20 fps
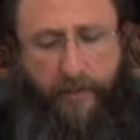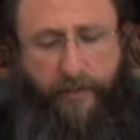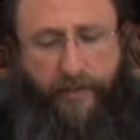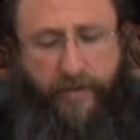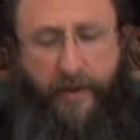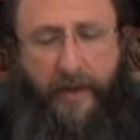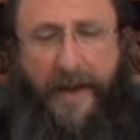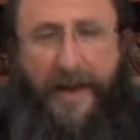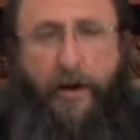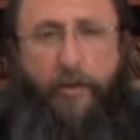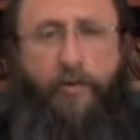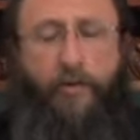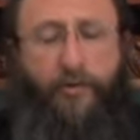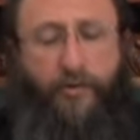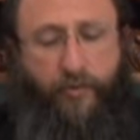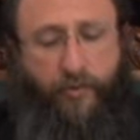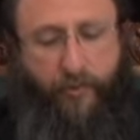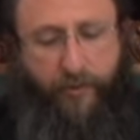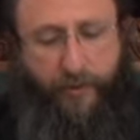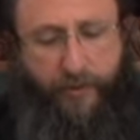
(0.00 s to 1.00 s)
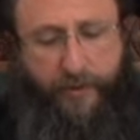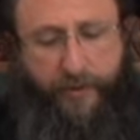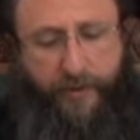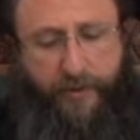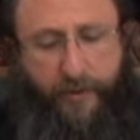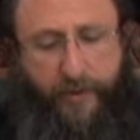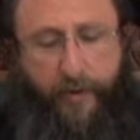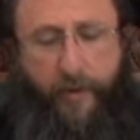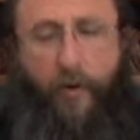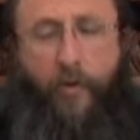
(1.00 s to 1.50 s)
The outer
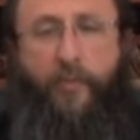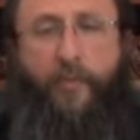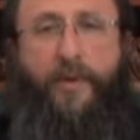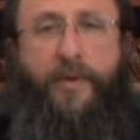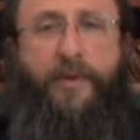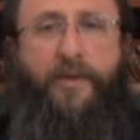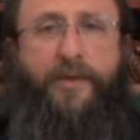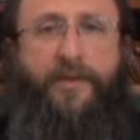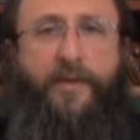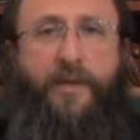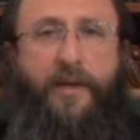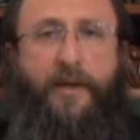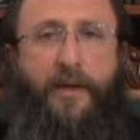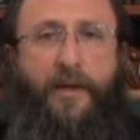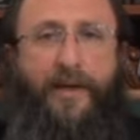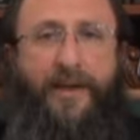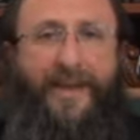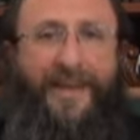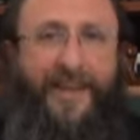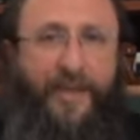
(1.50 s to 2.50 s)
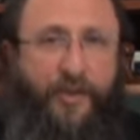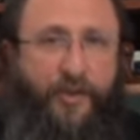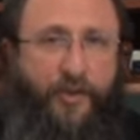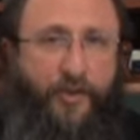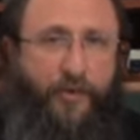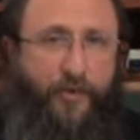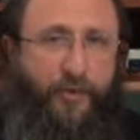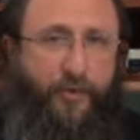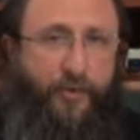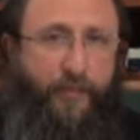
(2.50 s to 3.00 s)
doors opened
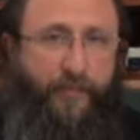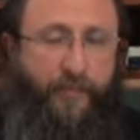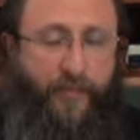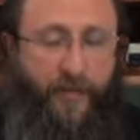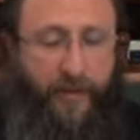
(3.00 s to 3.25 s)
into